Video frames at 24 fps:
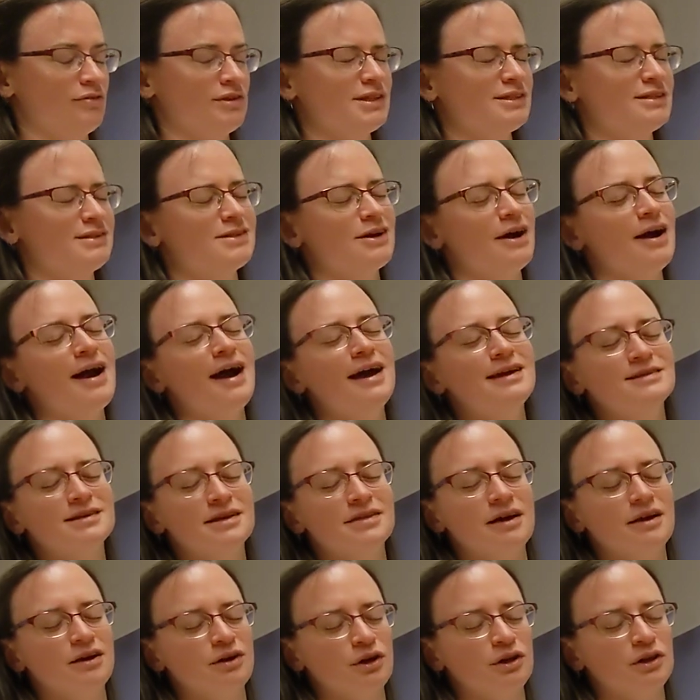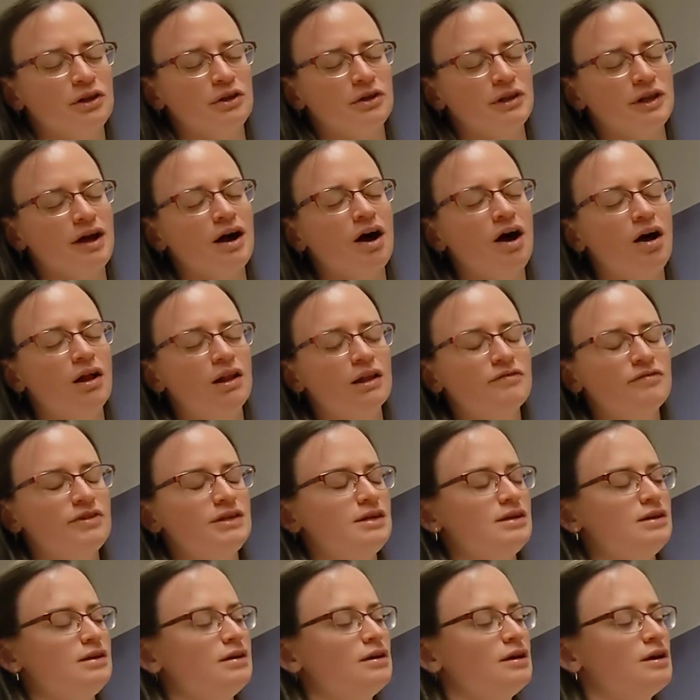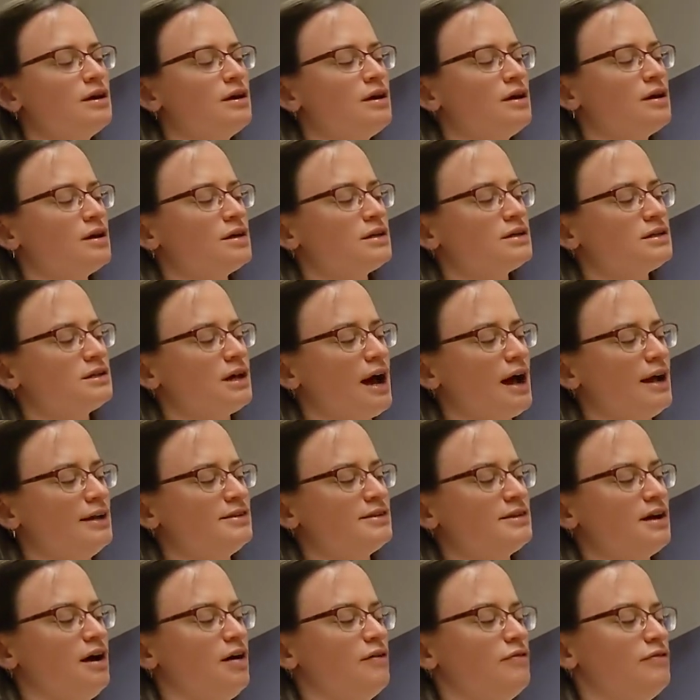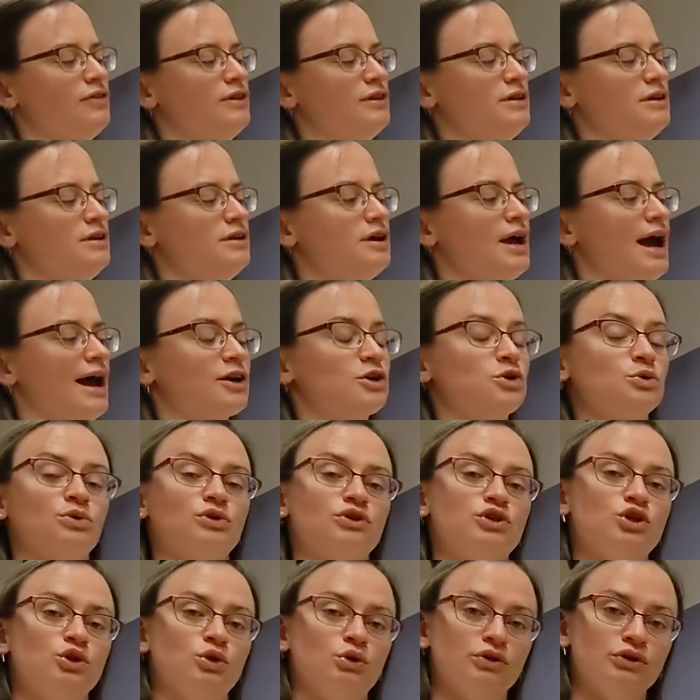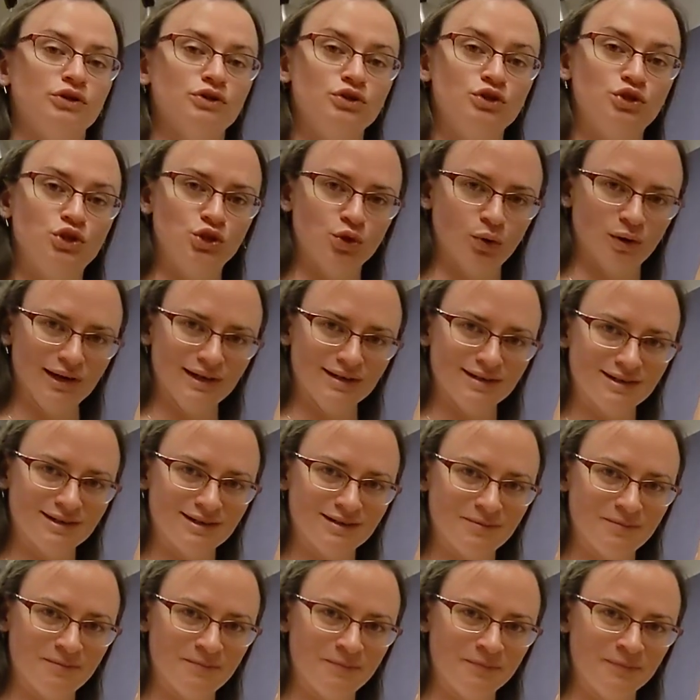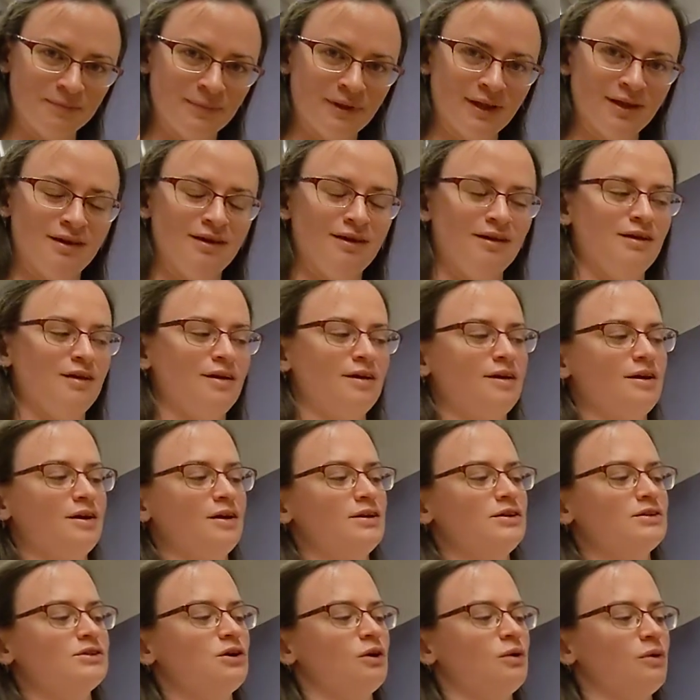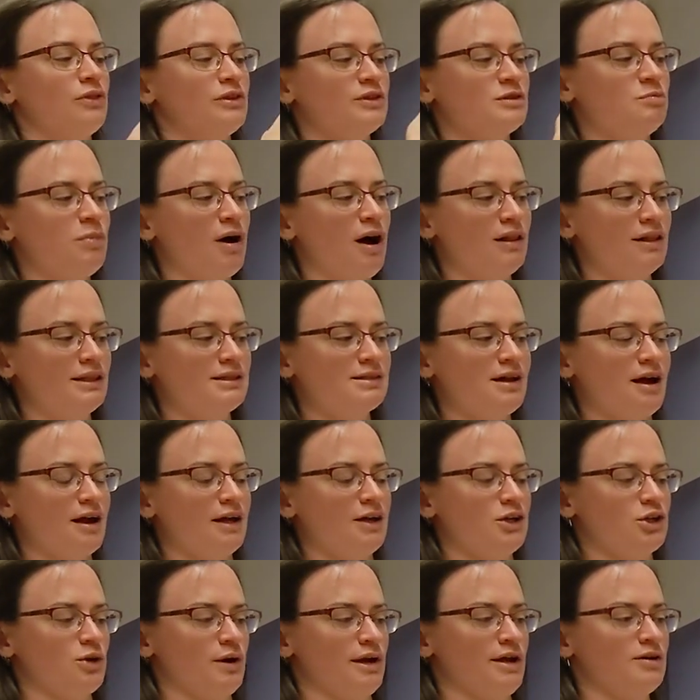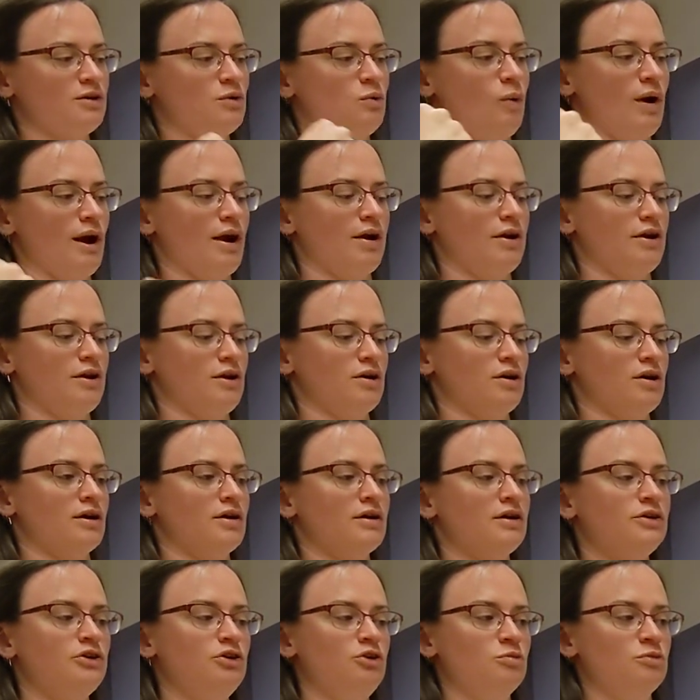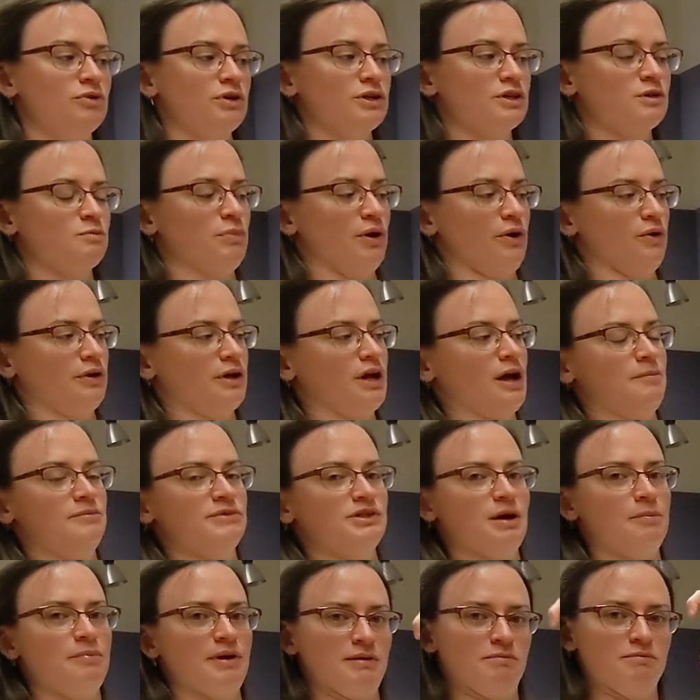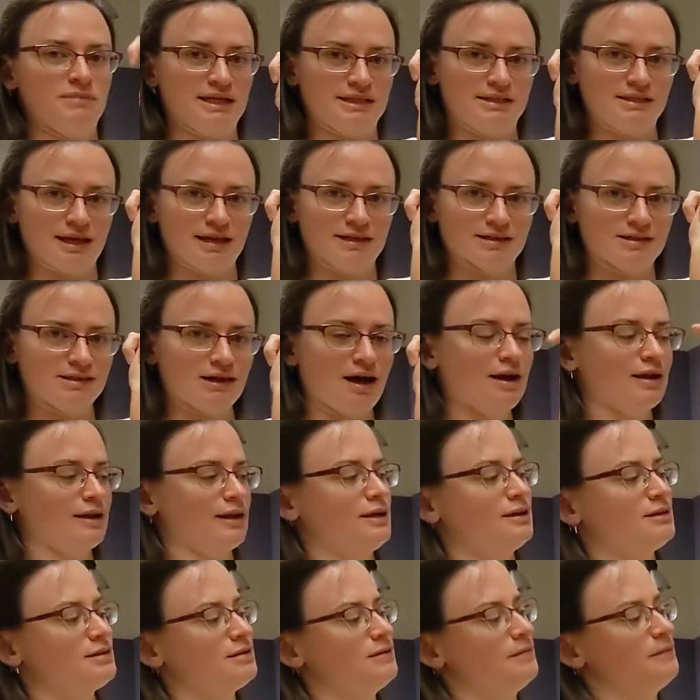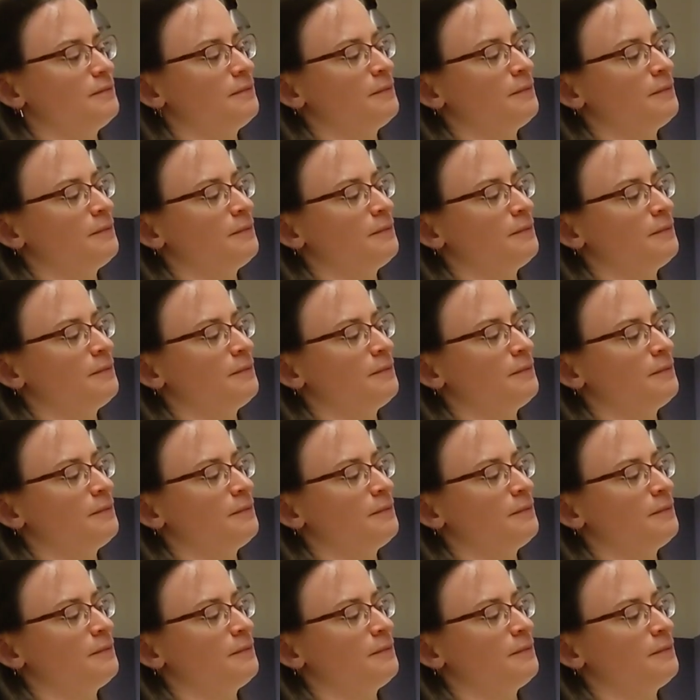Sorry, I said that unclearly. All of the sides of the actual shoulder joint. So this ball and socket joint where your humerus bone comes up and meets a socket,